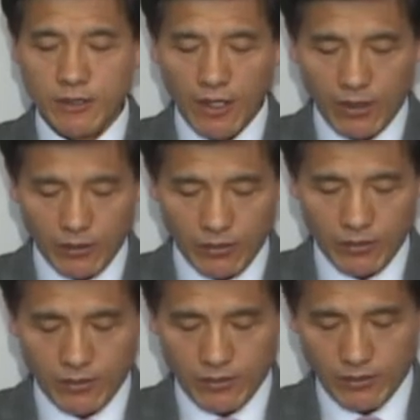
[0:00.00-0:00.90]
In
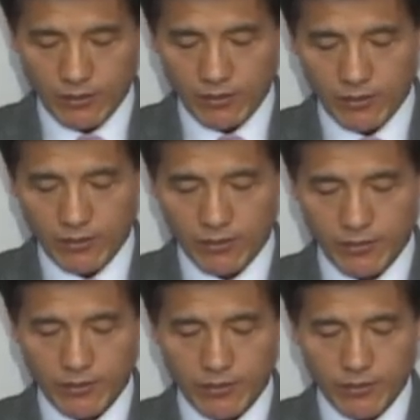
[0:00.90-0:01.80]
Matthew chapter
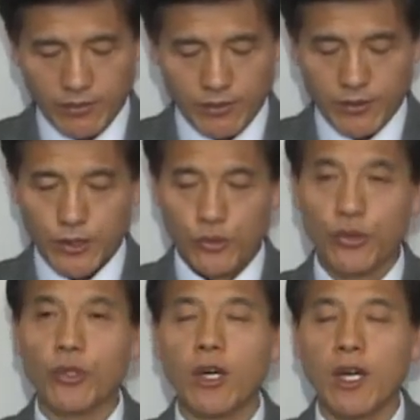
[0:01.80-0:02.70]
5
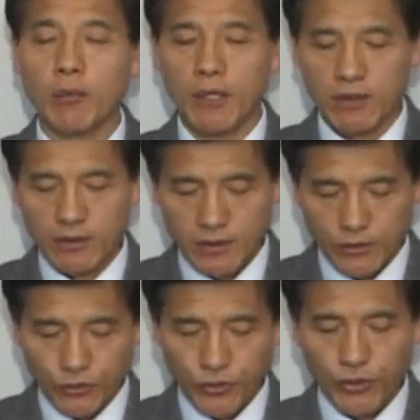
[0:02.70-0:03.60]
verse 12,
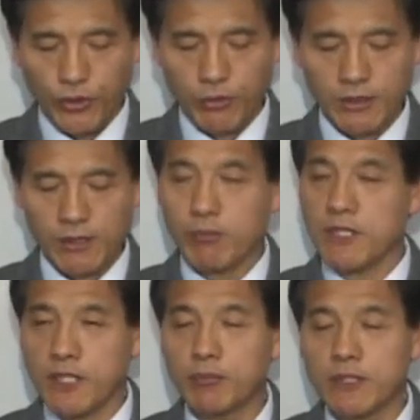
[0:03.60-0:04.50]
the
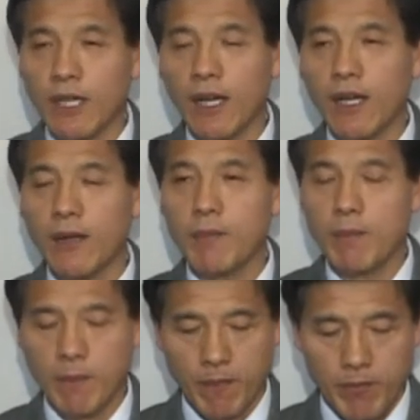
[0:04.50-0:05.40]
Lord tells
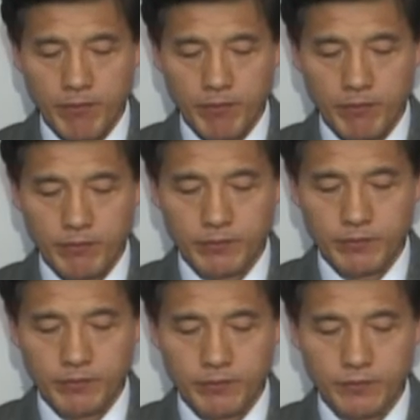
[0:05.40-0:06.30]
us to
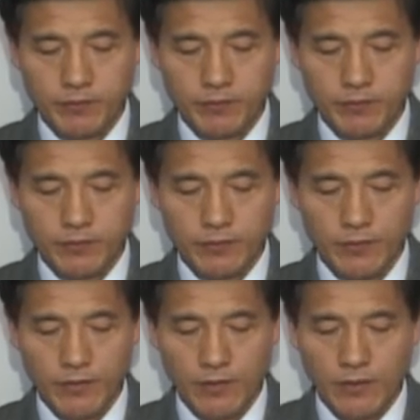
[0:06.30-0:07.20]
rejoice
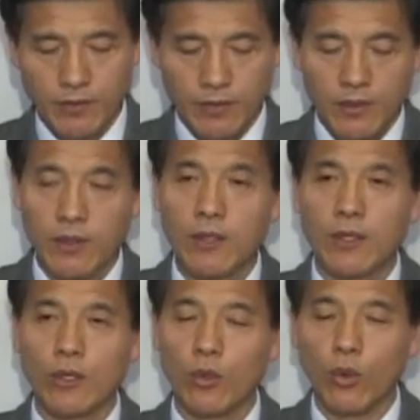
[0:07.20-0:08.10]
when we
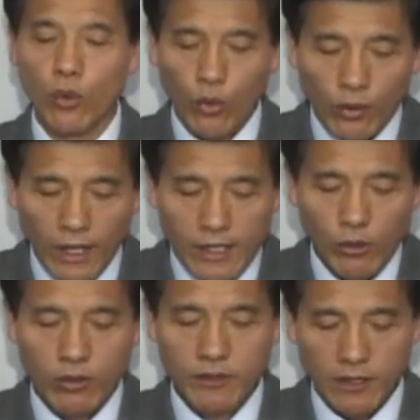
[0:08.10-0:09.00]
receive
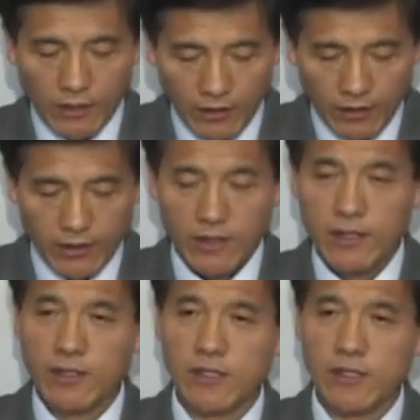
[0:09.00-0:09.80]
sufferings